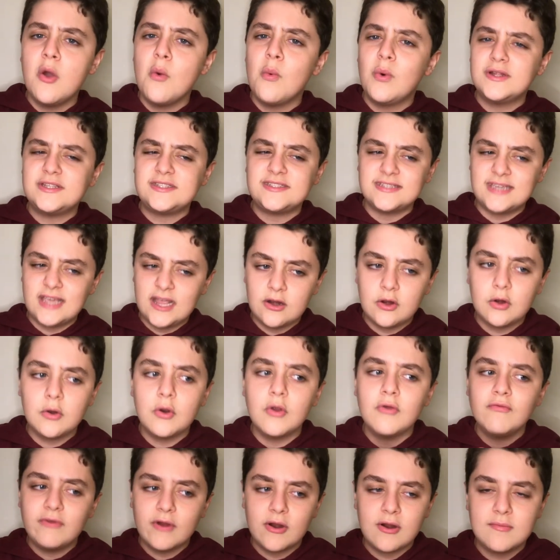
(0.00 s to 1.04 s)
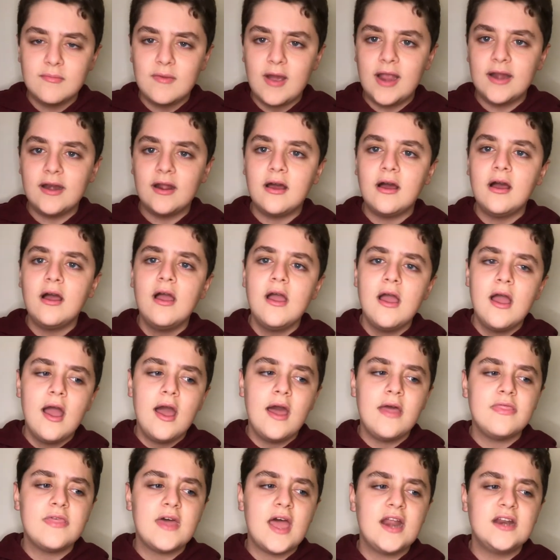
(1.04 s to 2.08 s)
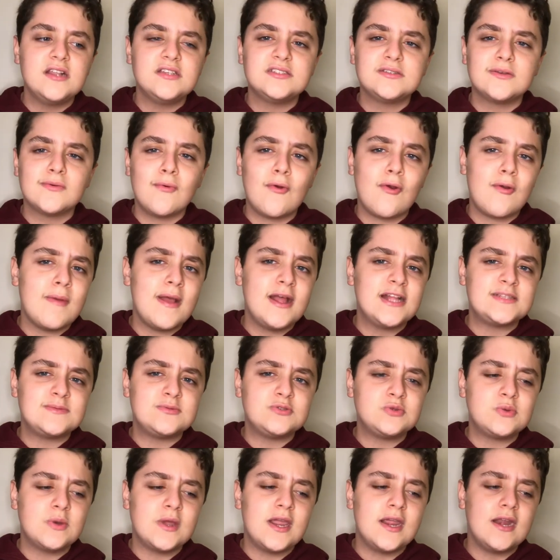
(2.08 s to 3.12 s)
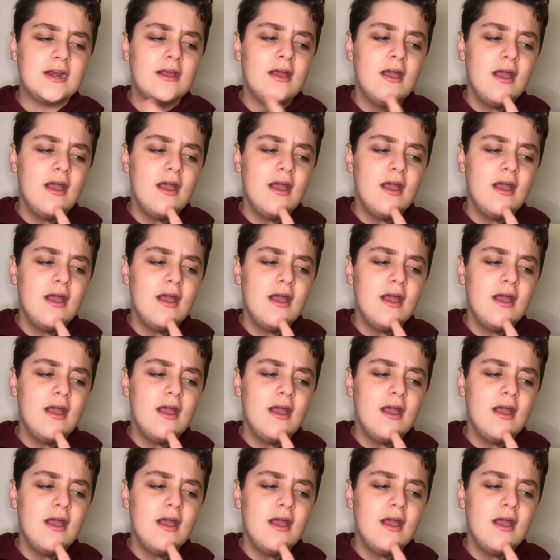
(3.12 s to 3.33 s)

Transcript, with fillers: once again, very minor, and that is the romance between